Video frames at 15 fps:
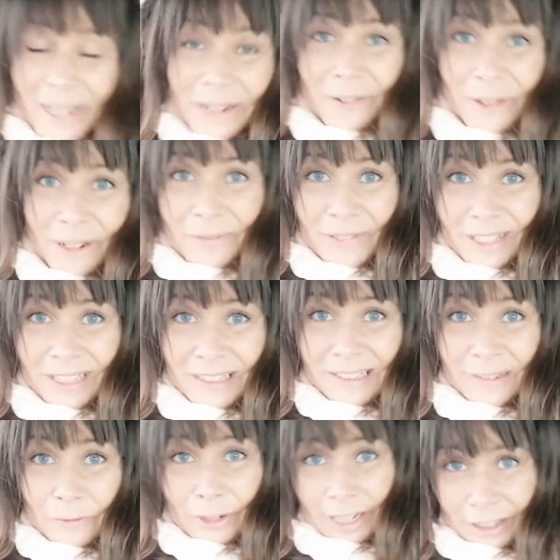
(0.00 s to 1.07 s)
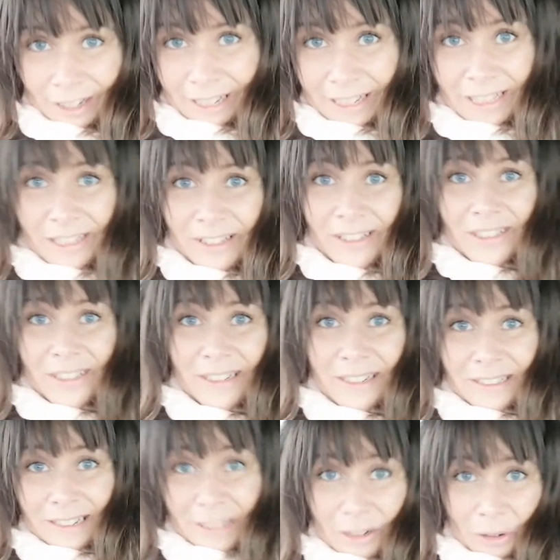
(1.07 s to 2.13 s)
regulations and cautions
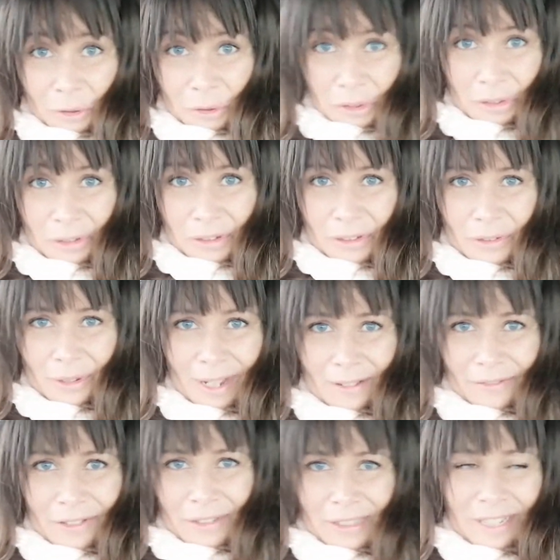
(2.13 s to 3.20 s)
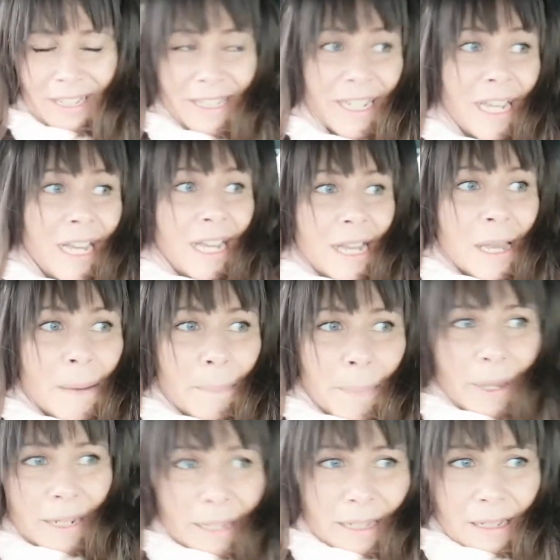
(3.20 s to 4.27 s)
you have to take. But
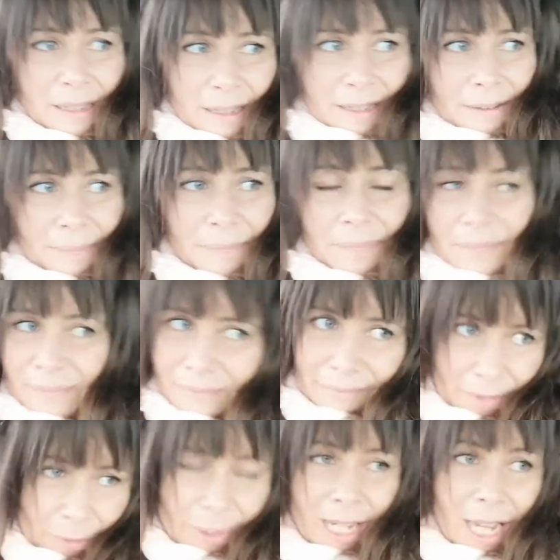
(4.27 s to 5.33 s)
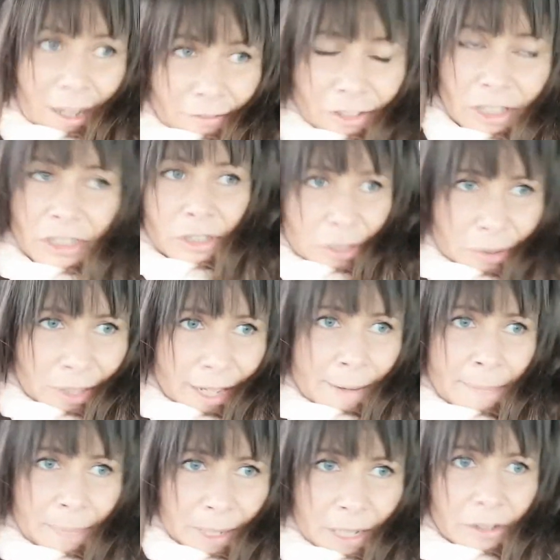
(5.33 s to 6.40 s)
we have to do them, because
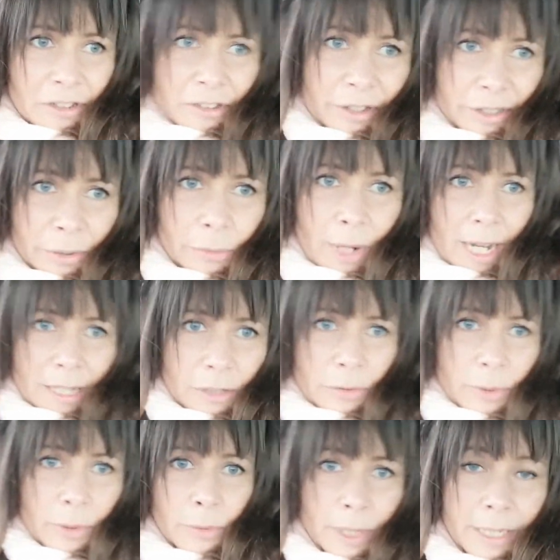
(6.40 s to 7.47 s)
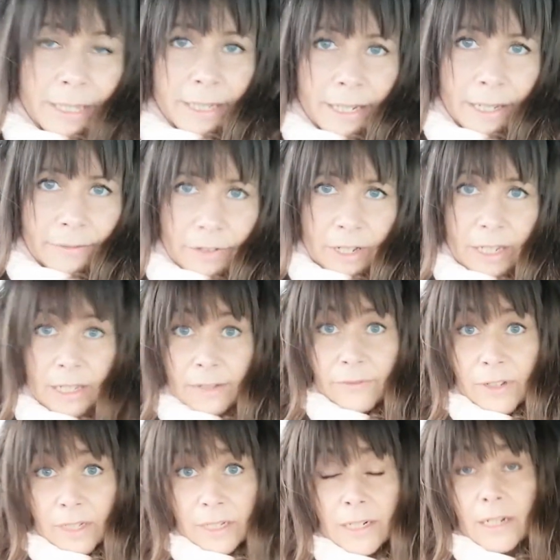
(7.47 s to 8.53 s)
otherwise we will never ever get out of this
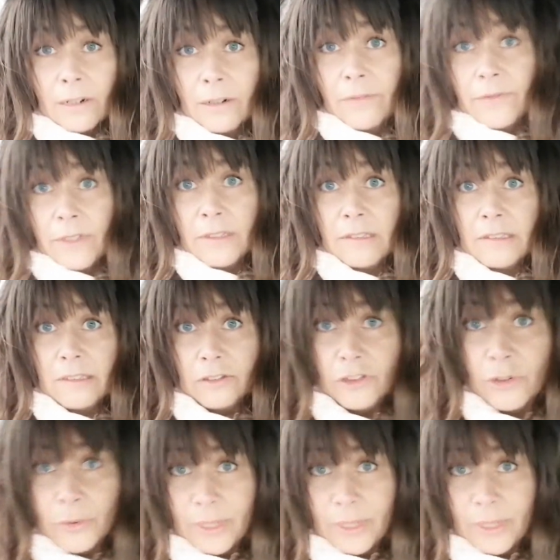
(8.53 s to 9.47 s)
situation. So